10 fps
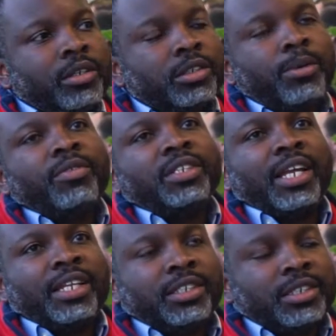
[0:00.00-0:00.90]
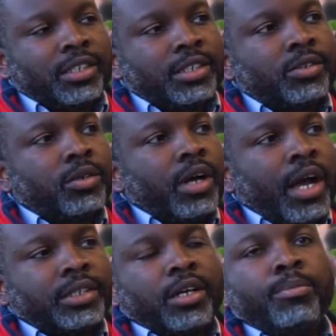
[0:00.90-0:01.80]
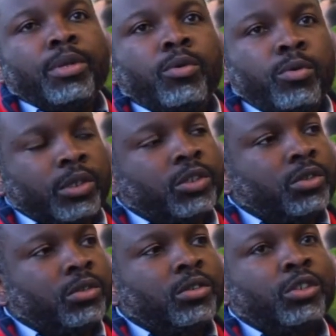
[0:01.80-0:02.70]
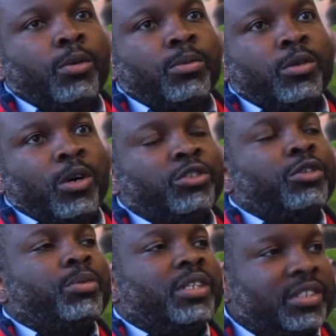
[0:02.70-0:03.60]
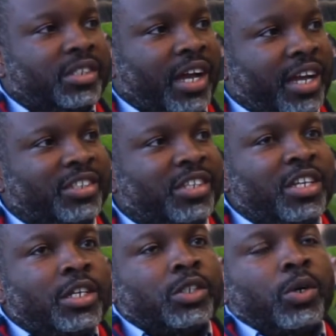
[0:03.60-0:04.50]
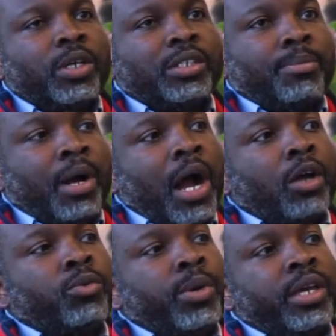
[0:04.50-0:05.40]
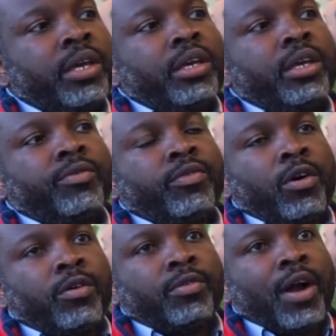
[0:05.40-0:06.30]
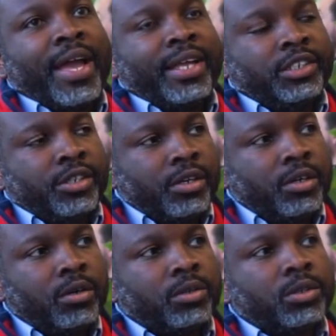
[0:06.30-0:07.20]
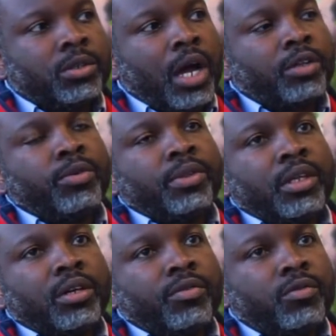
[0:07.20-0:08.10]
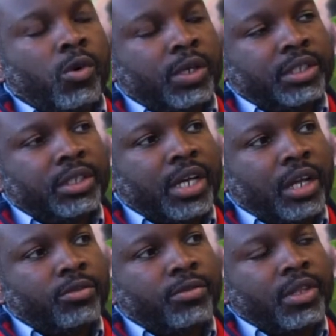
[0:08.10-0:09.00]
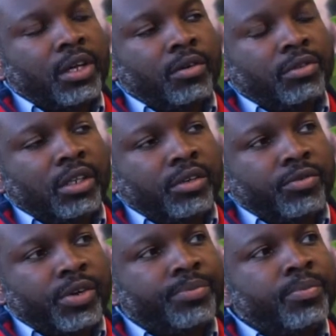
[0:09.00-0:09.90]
Some of the challenges is, as a company, we want to double or triple in size. So it's about how do we evolve our engineering culture? How do we think of quality? How do we think of delivery?